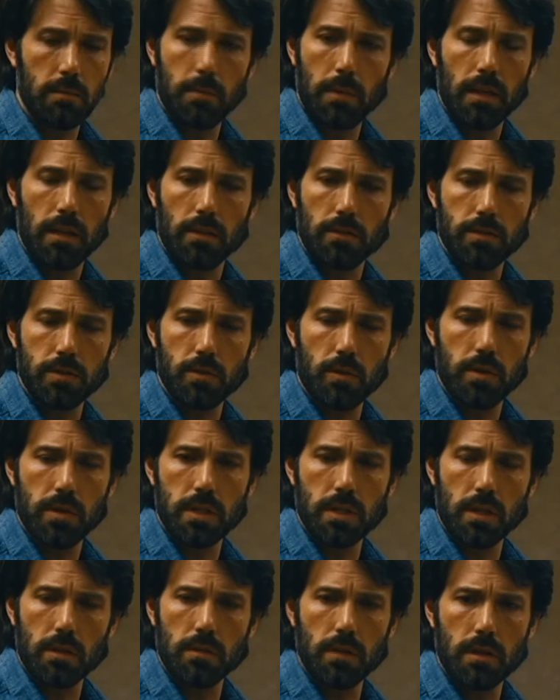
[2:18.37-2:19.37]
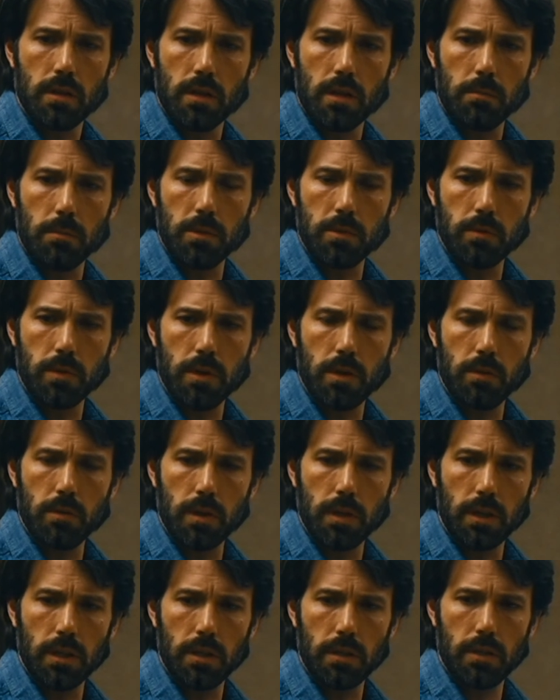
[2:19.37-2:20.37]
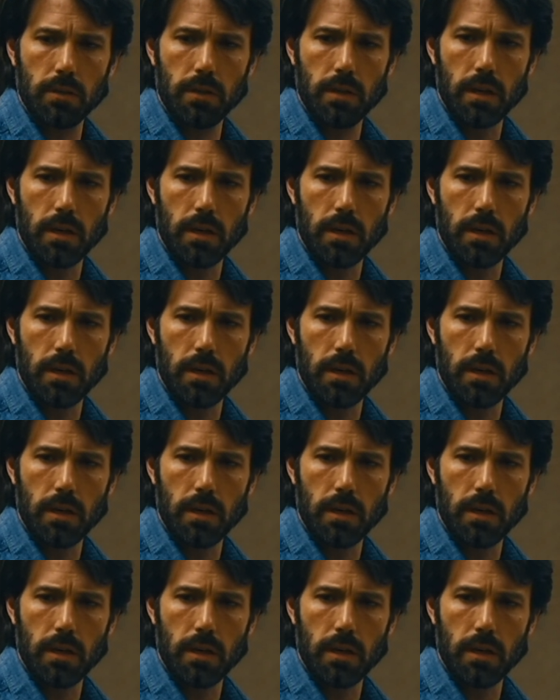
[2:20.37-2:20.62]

think my little story is the only thing between you and a gun to your